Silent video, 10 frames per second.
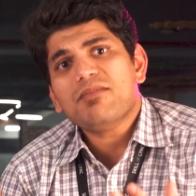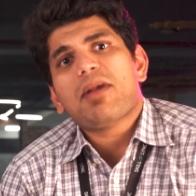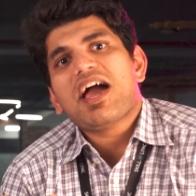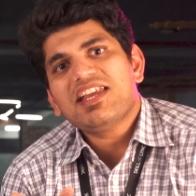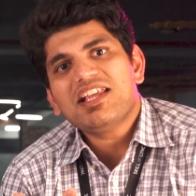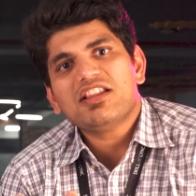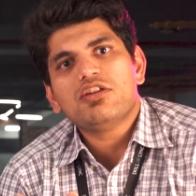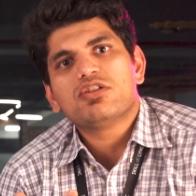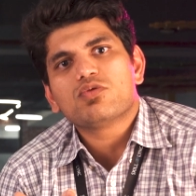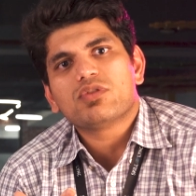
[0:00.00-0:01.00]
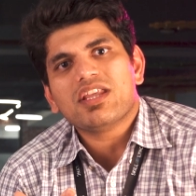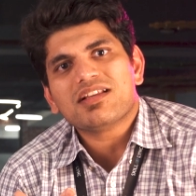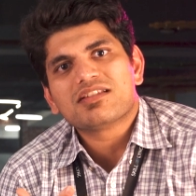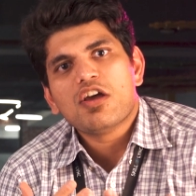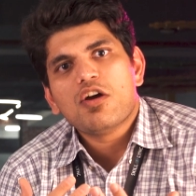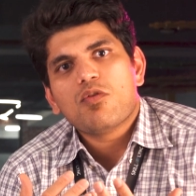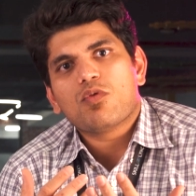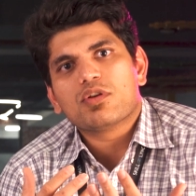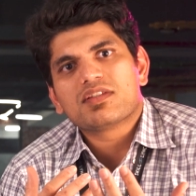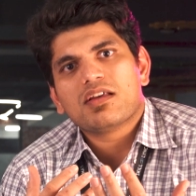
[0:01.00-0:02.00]
and marrying these two things
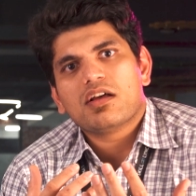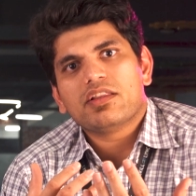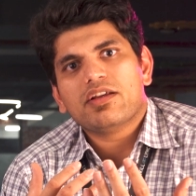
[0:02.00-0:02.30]
was